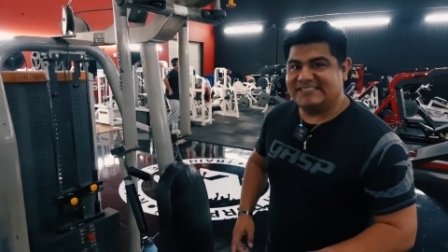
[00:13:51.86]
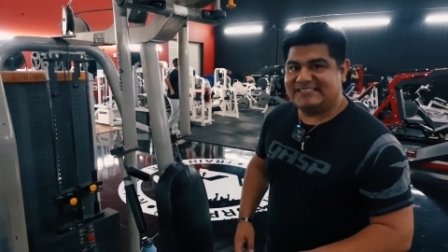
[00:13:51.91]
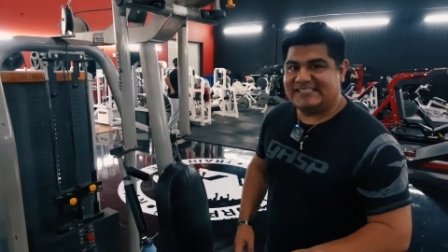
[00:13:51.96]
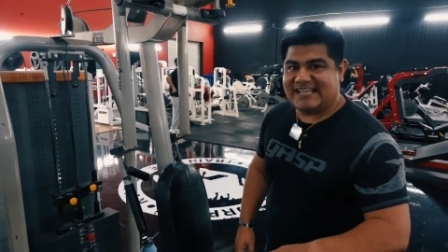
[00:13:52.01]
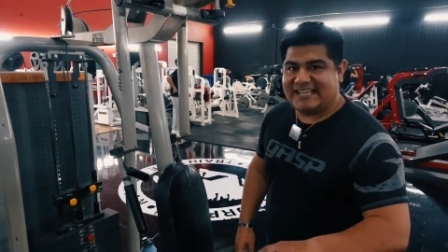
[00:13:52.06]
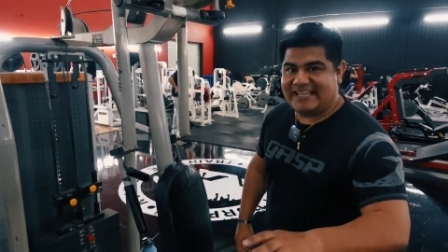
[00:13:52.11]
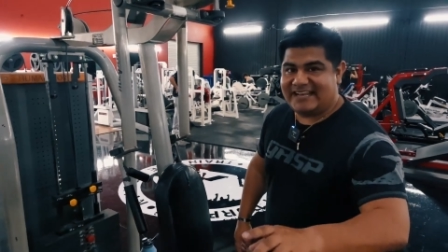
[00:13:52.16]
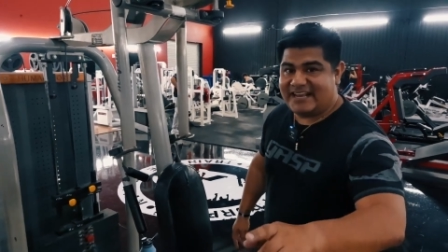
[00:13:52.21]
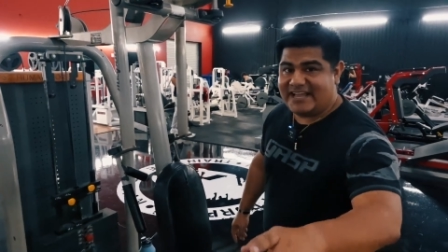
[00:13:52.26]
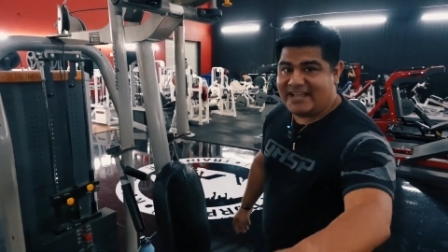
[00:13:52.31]

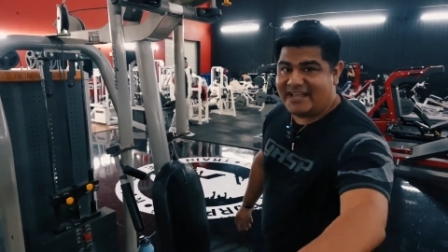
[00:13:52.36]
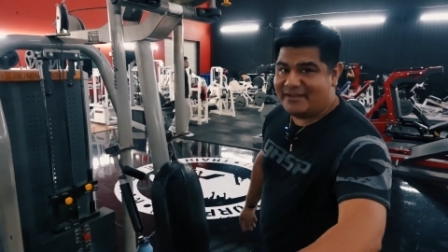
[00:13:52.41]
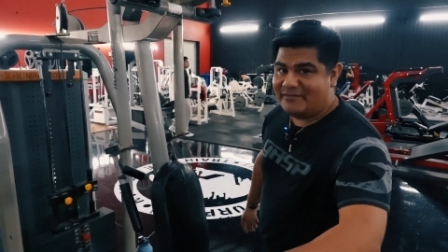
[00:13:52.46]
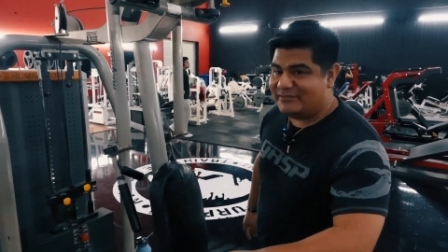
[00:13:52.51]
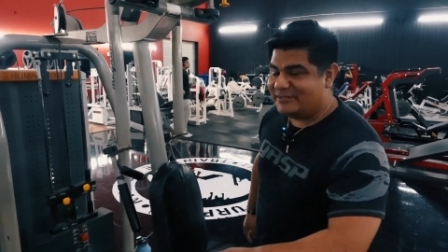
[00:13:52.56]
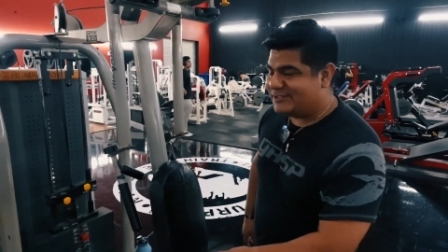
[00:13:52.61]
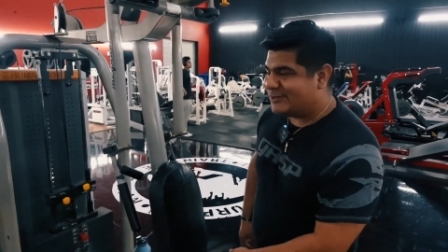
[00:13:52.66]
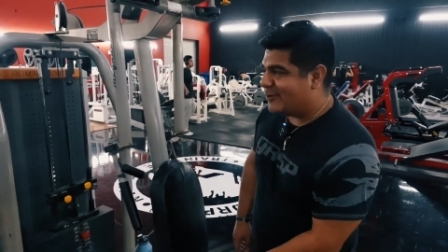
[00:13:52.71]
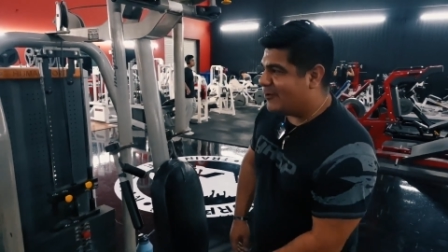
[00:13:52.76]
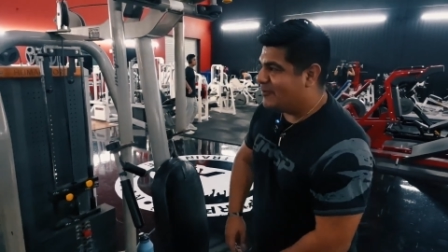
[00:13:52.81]
say, and I
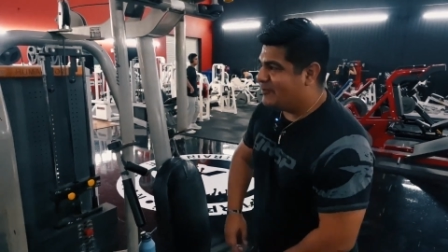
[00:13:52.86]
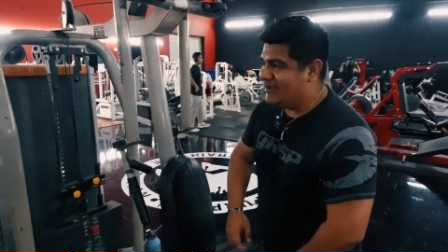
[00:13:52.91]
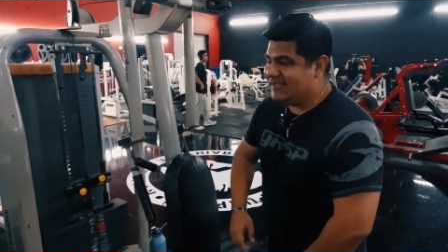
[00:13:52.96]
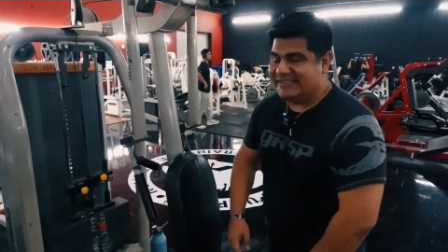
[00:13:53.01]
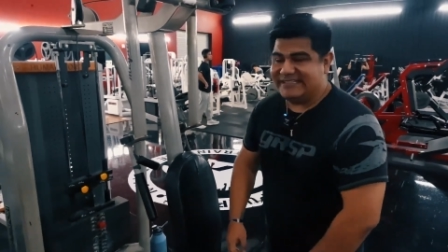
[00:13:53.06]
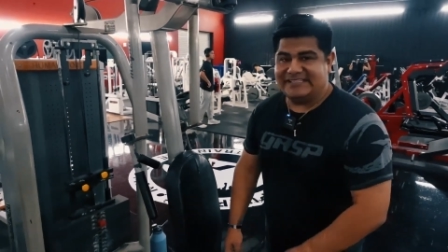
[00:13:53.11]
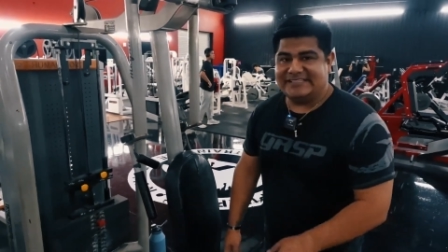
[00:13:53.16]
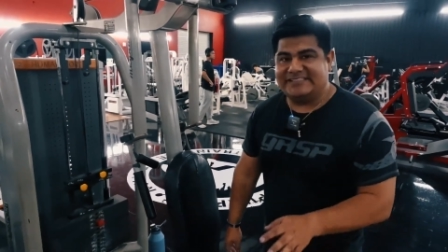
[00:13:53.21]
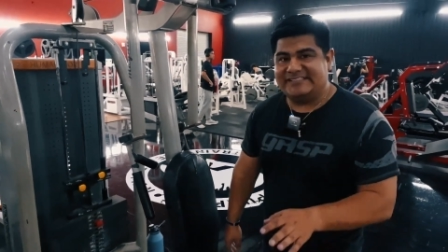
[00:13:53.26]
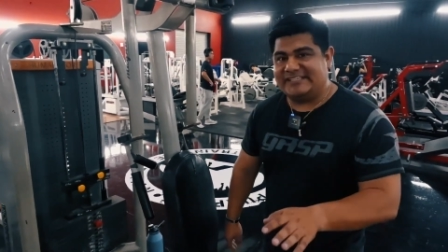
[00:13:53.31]
haven't told
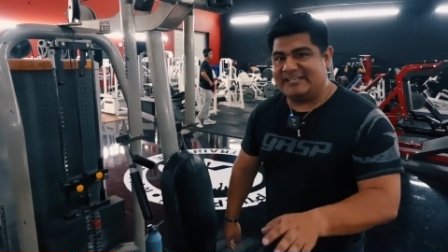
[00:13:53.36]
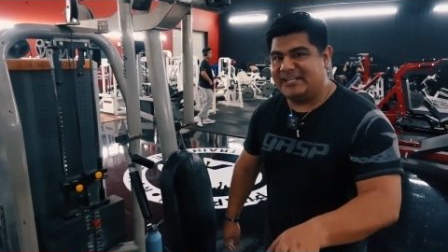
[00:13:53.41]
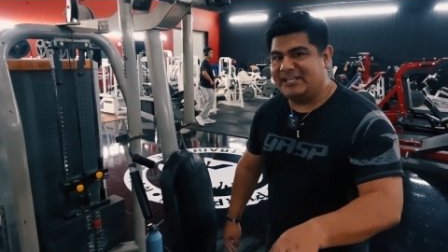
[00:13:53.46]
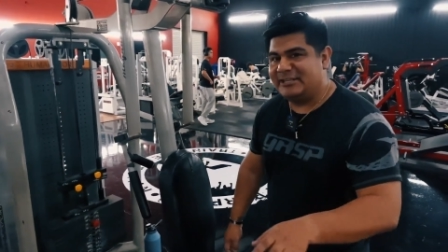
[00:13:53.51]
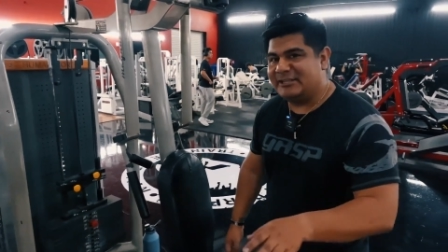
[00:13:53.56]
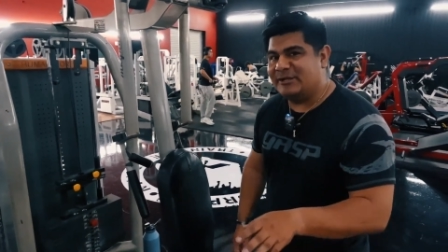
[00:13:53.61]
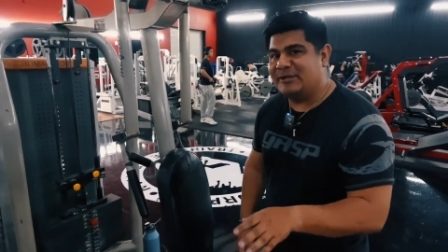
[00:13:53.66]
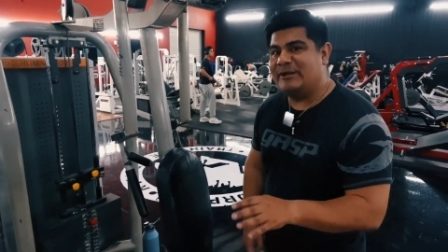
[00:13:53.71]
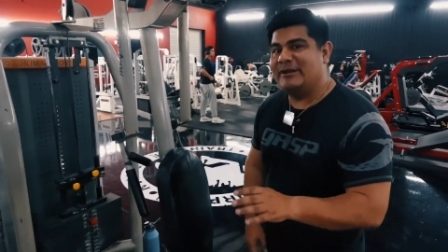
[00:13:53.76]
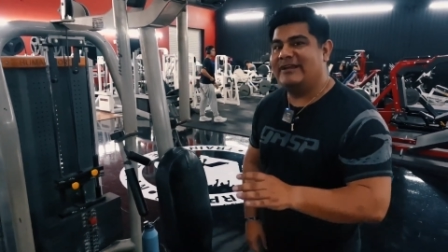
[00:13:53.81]
Ben this
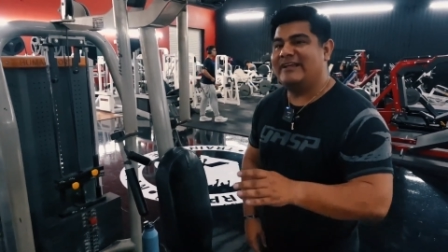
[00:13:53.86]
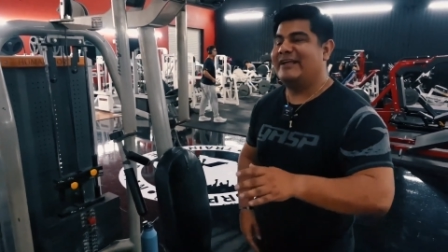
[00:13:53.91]
either,